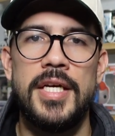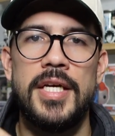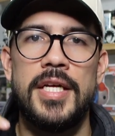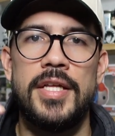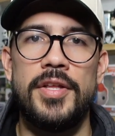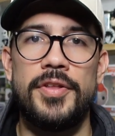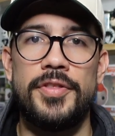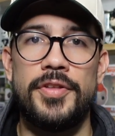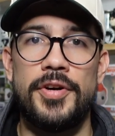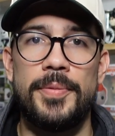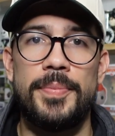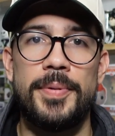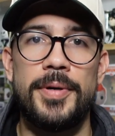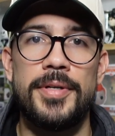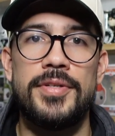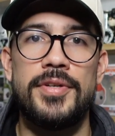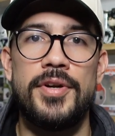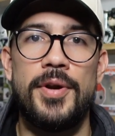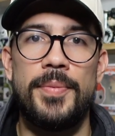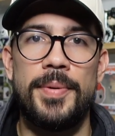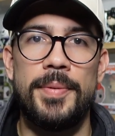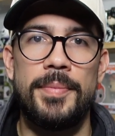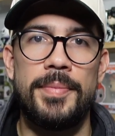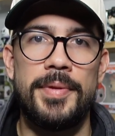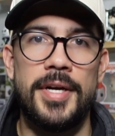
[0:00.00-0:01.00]
The third person
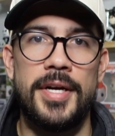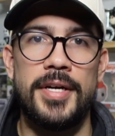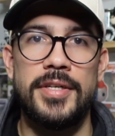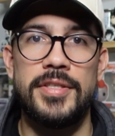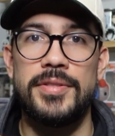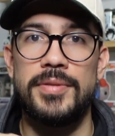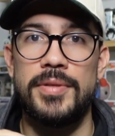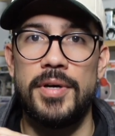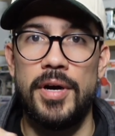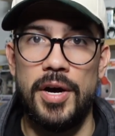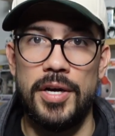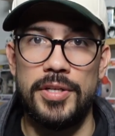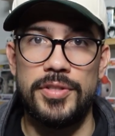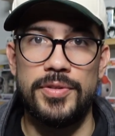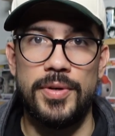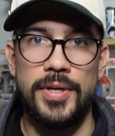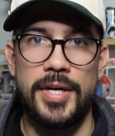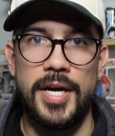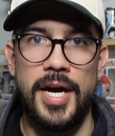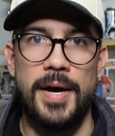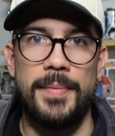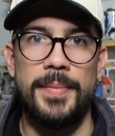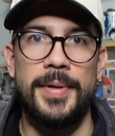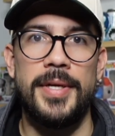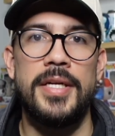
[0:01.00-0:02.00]
opened up theirs, also a
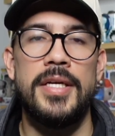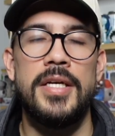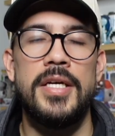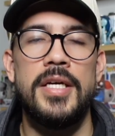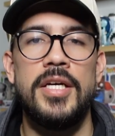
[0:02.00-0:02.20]
common.